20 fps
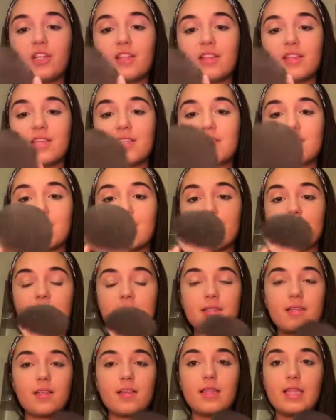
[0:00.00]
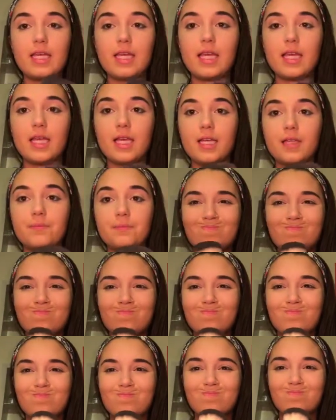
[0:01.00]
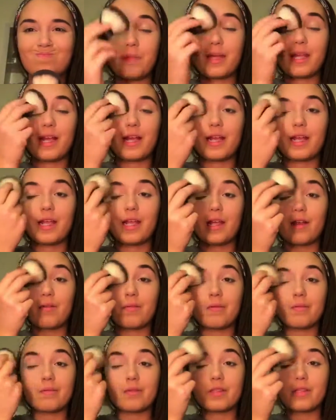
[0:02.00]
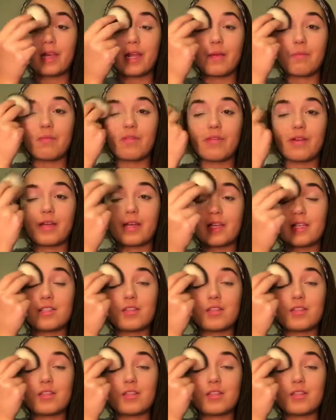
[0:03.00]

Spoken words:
This is the, oh my god, I can't remember the name of it.